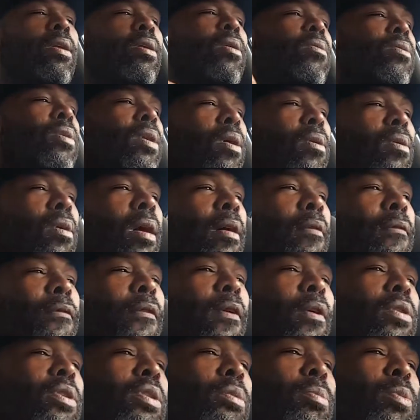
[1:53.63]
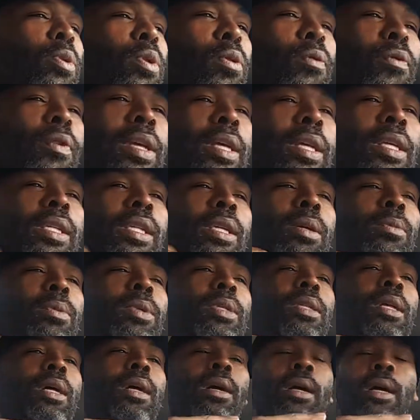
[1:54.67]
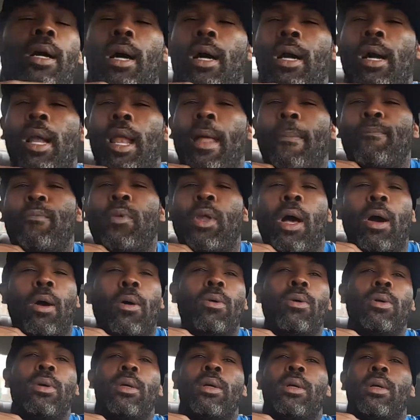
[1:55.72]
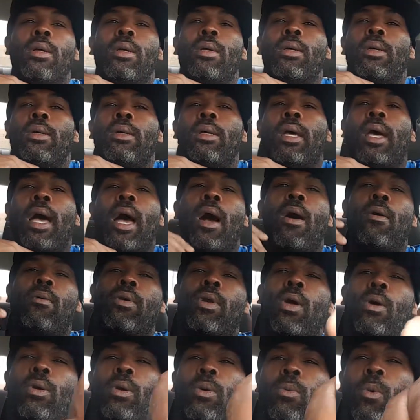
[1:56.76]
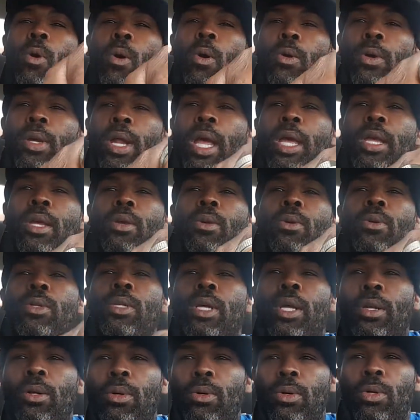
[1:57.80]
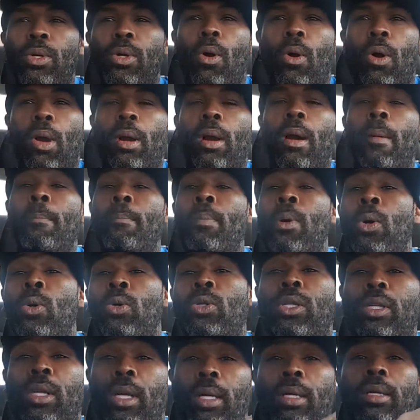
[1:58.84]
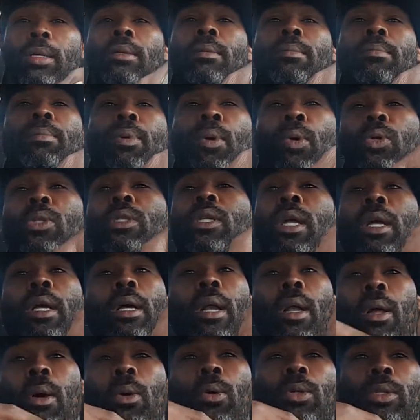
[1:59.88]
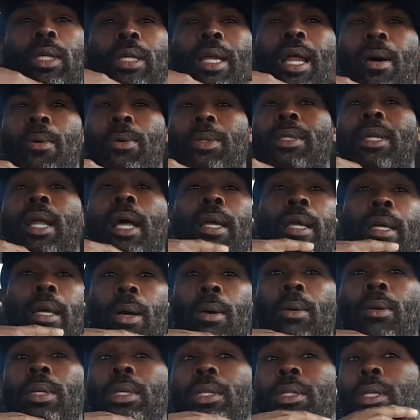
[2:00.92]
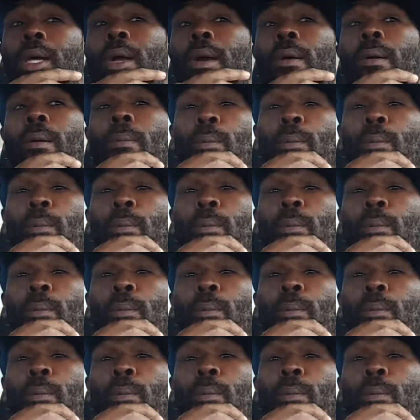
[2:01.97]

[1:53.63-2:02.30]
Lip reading: don't know her first movie, she was a klepto. I don't know the word they use in New York. A booster. Boosting clothes. And I was like, yo, this girl